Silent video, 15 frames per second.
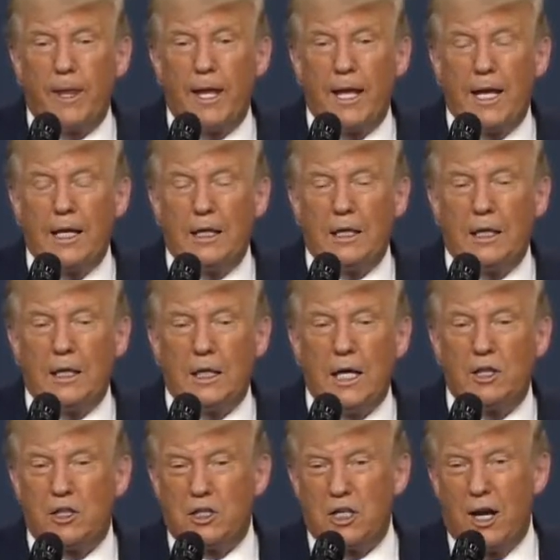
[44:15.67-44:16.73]
And
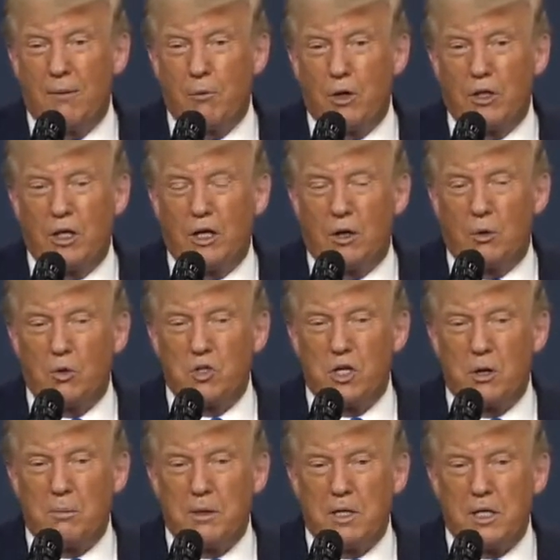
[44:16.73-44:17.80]
at the time we did it, it was
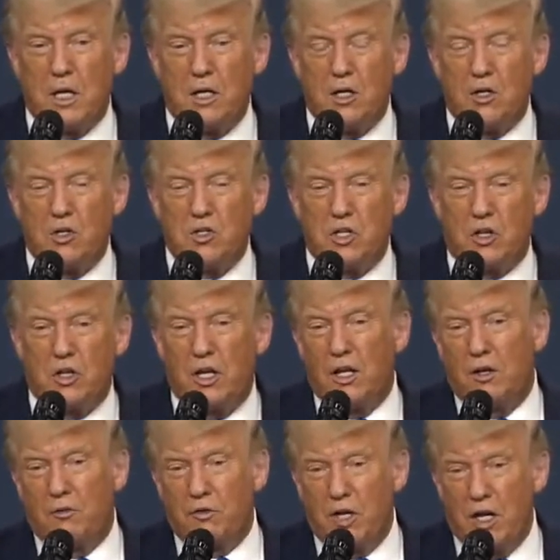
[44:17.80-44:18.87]
going to be 10 years. At the
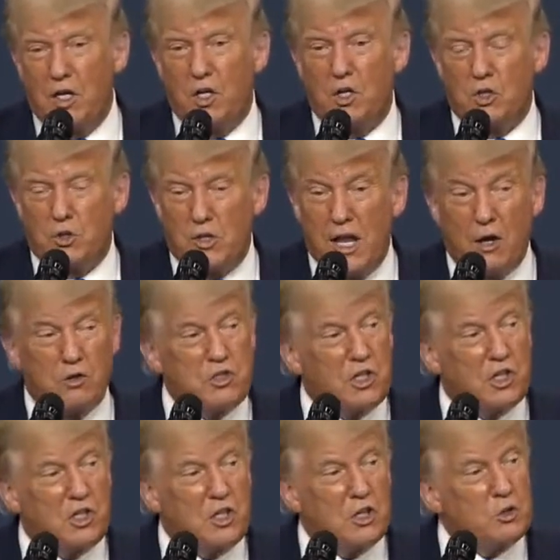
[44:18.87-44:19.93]
end of 10 years, now
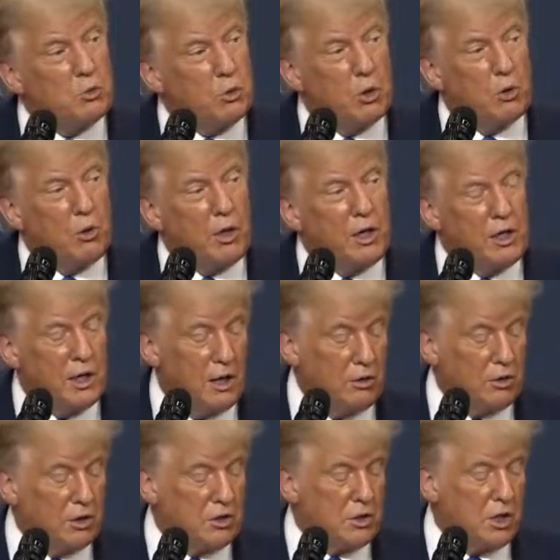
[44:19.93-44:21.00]
6 years, we're already
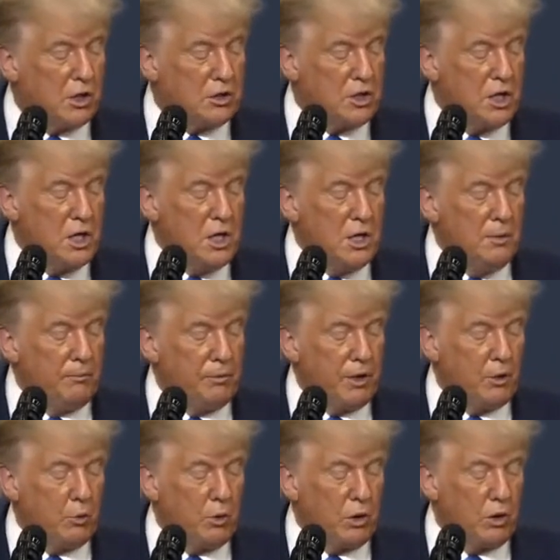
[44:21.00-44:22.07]
down to 6.
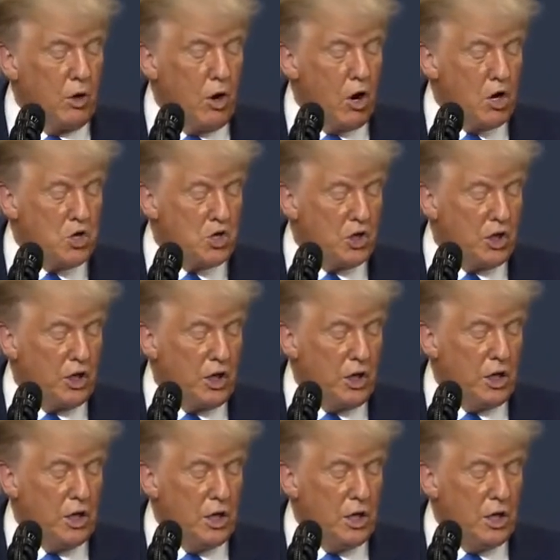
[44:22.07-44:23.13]
It will
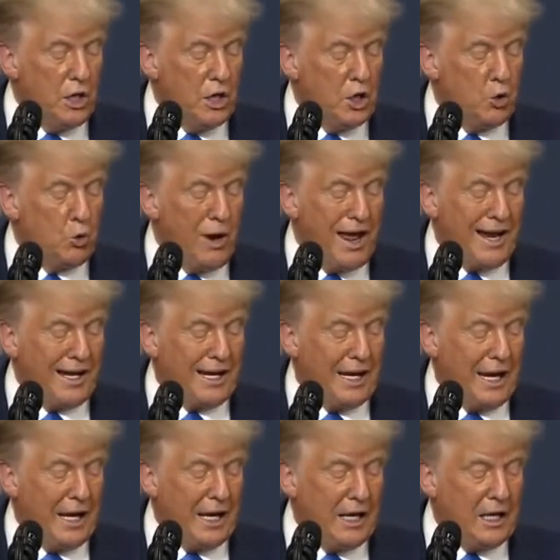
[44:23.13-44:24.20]
largely
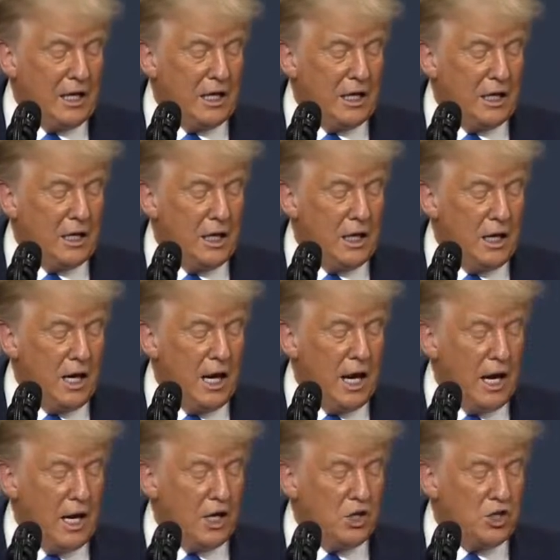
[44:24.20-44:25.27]
eradicate
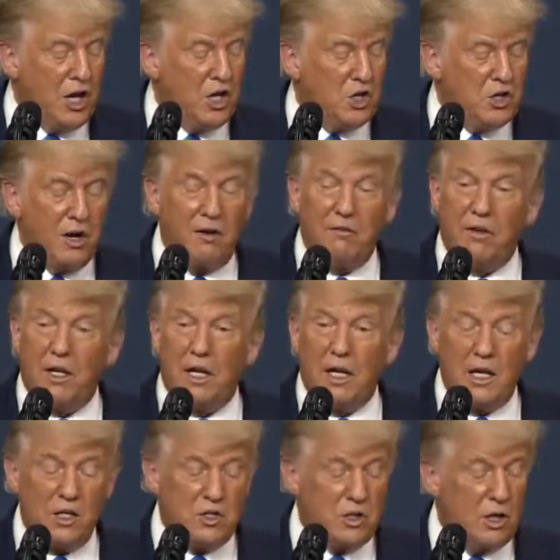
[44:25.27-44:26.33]
AIDS,
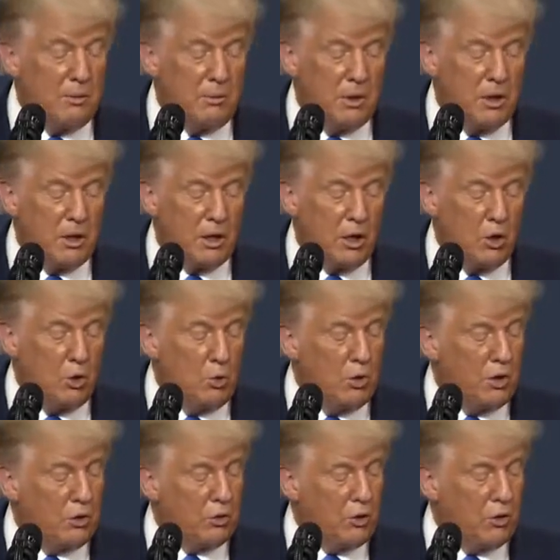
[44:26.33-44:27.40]
HIV/AIDS in America. Who
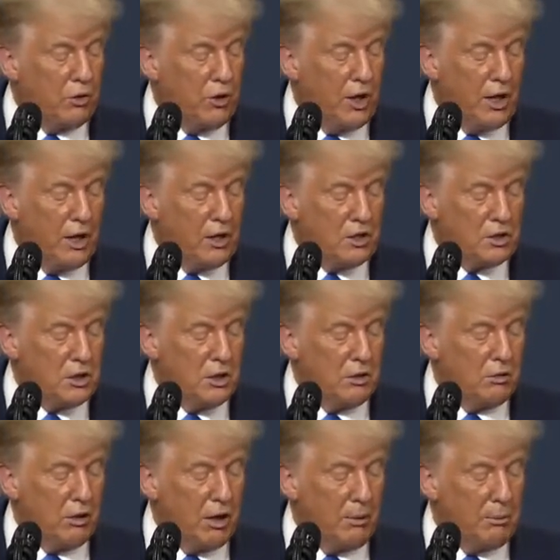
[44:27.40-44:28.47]
would have thought that? It's
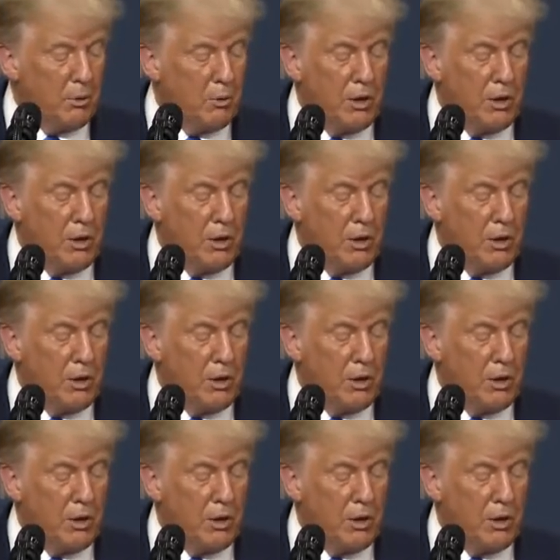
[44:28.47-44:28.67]
incredible.